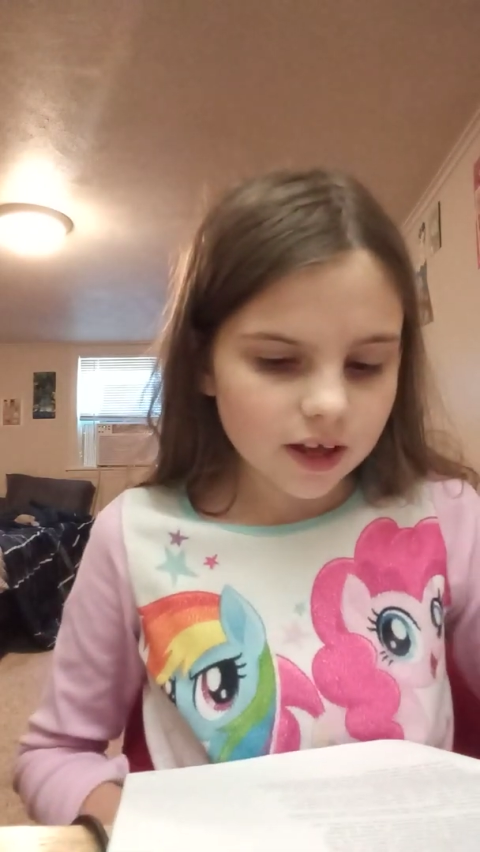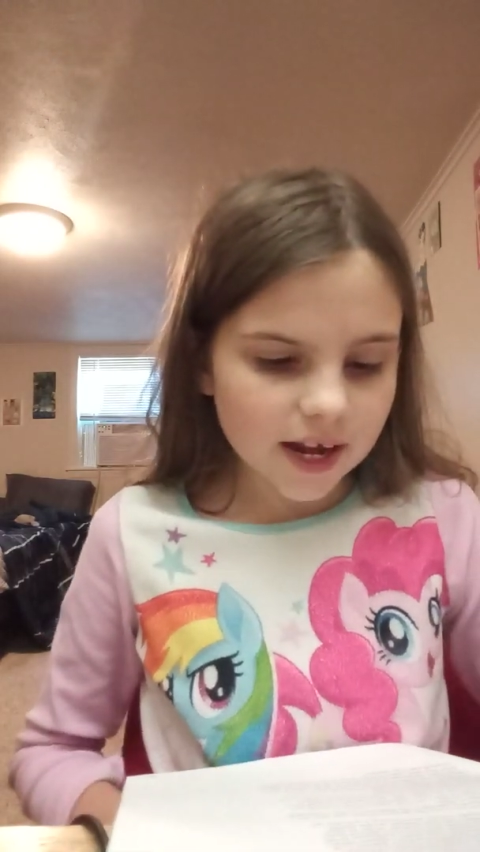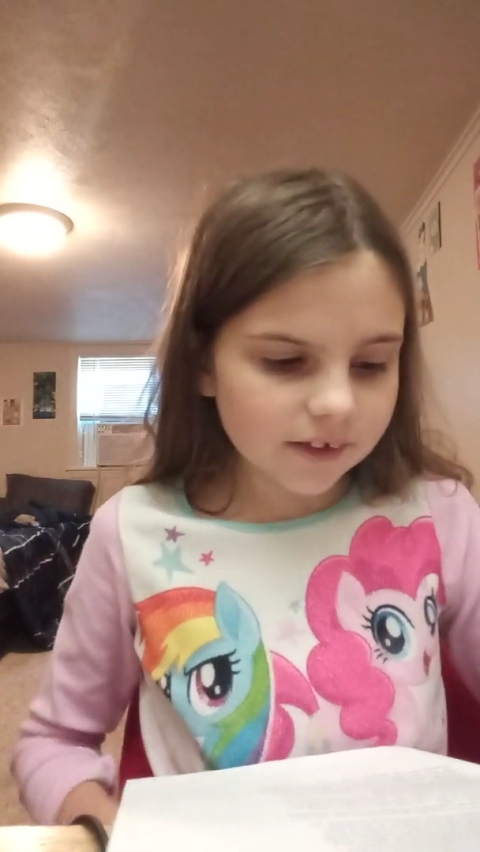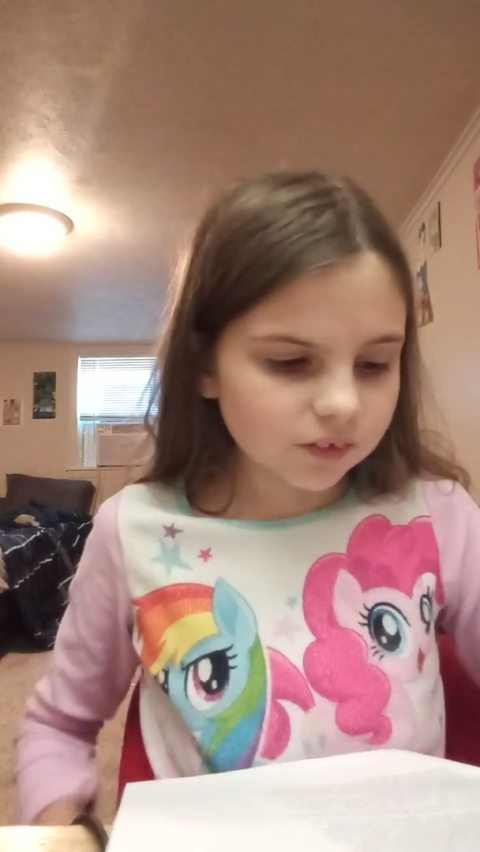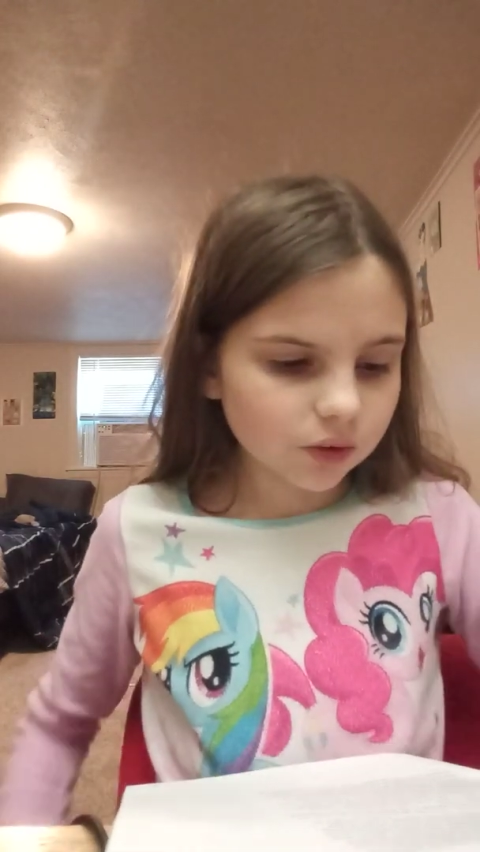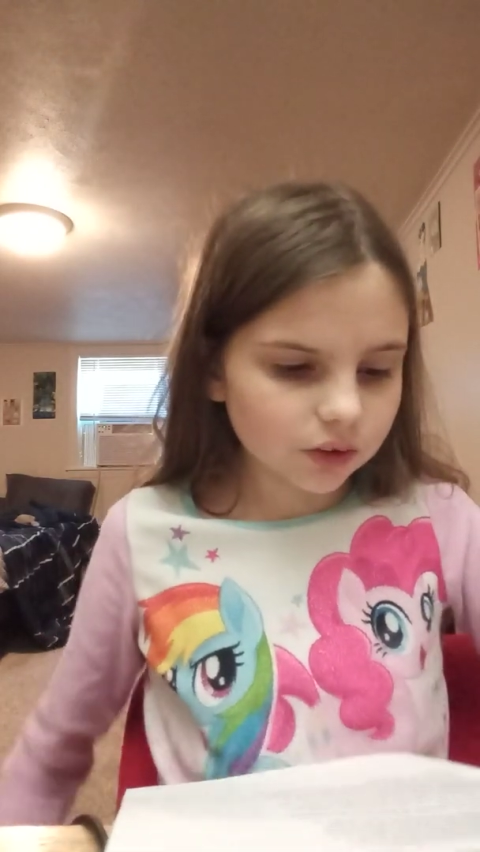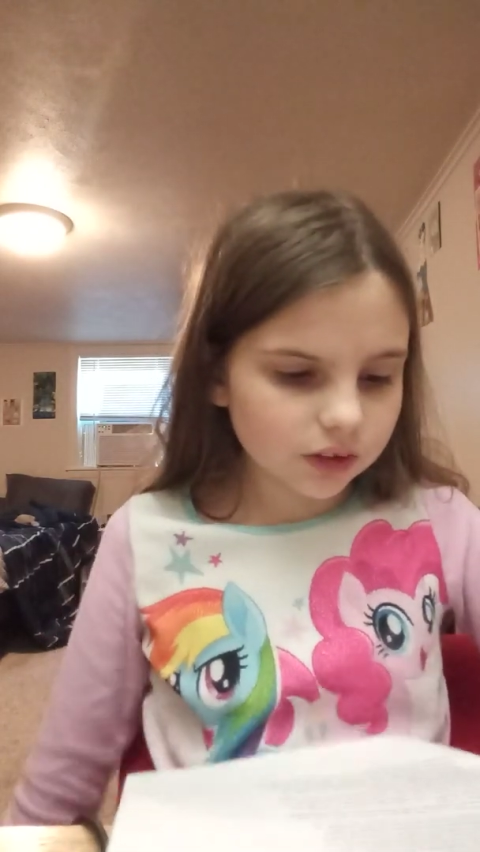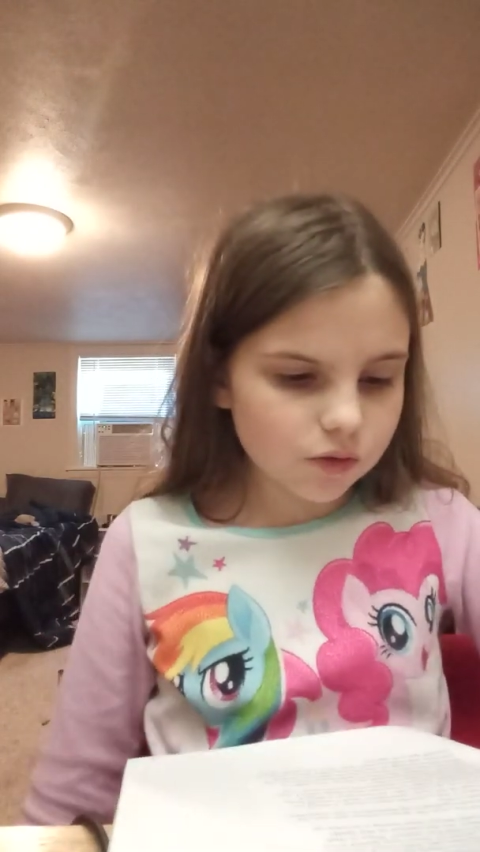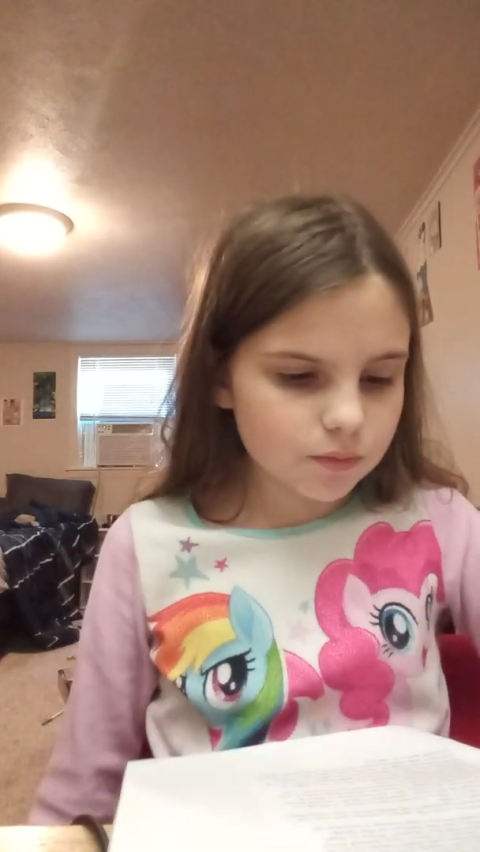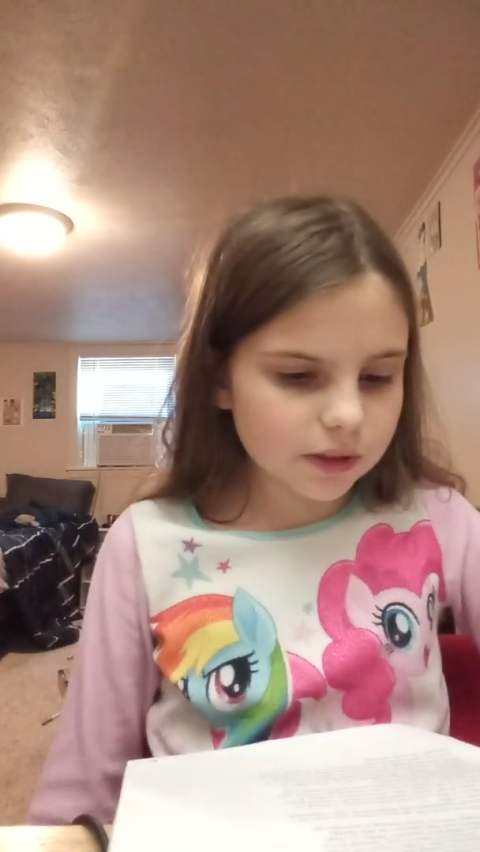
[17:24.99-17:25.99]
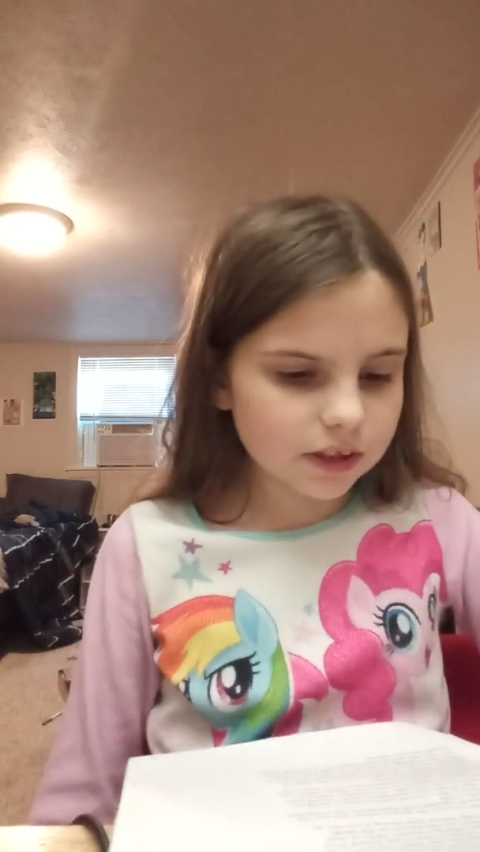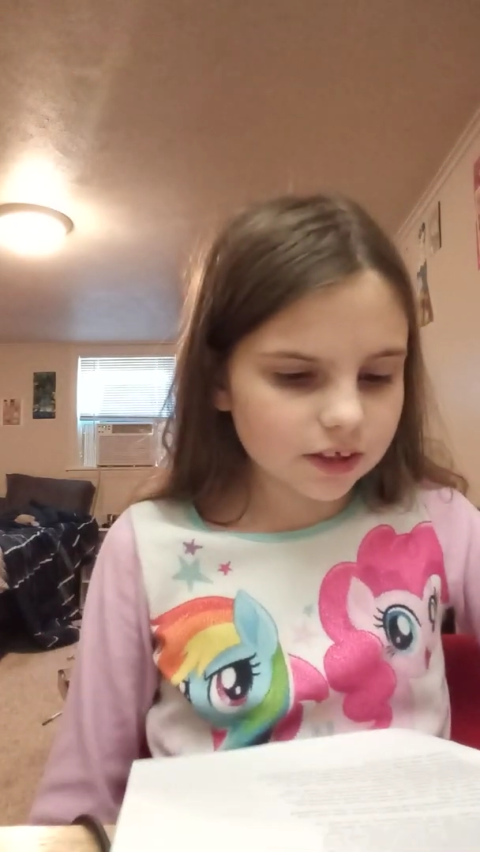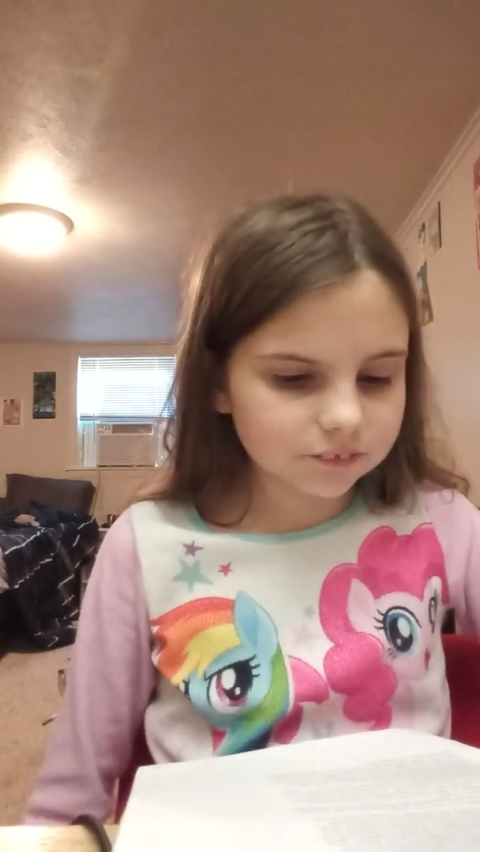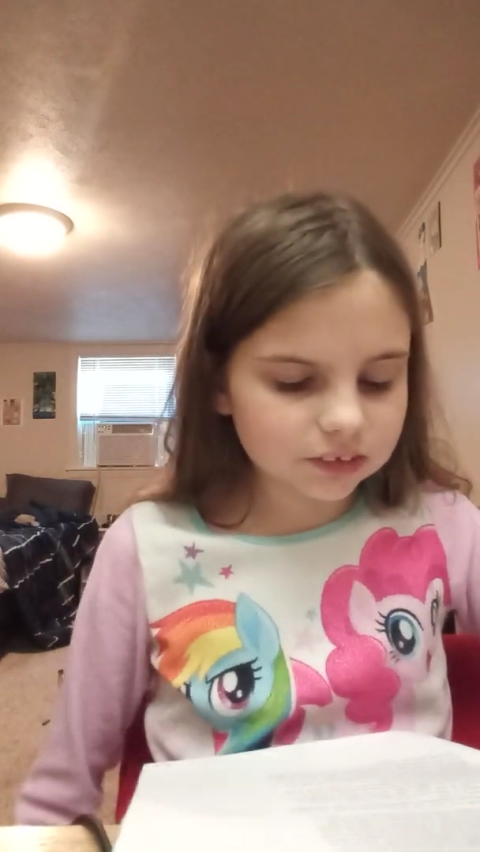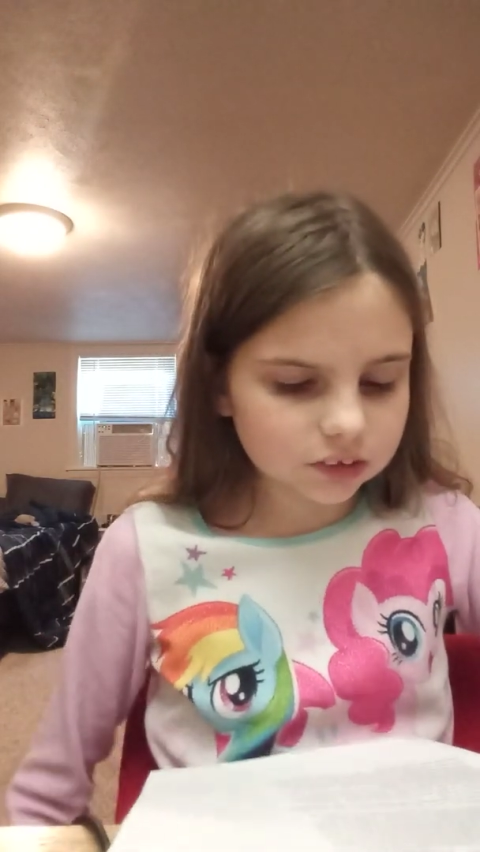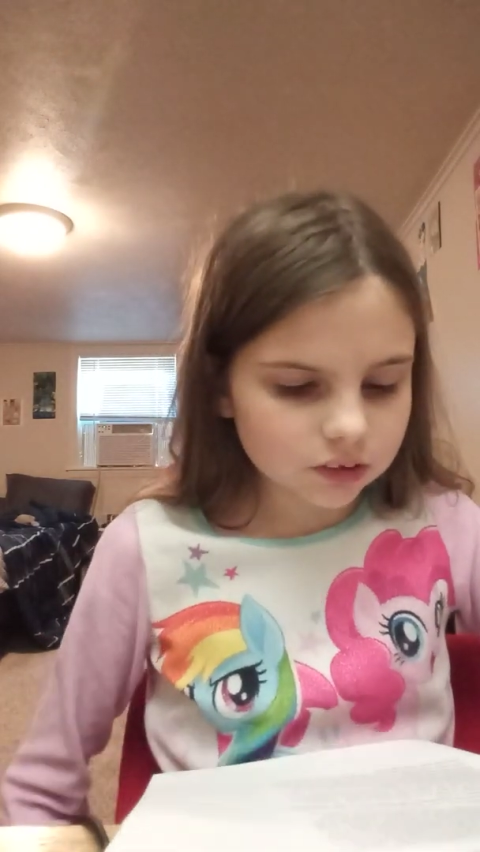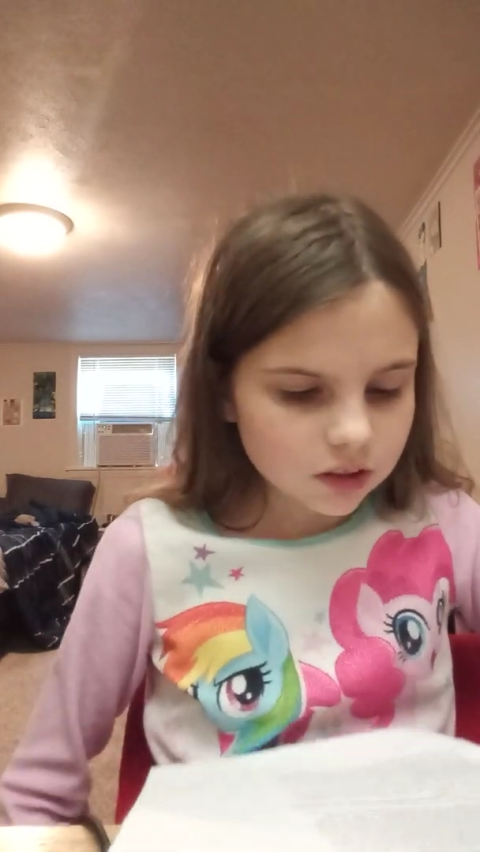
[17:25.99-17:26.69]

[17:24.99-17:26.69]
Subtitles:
Have you heard they will be given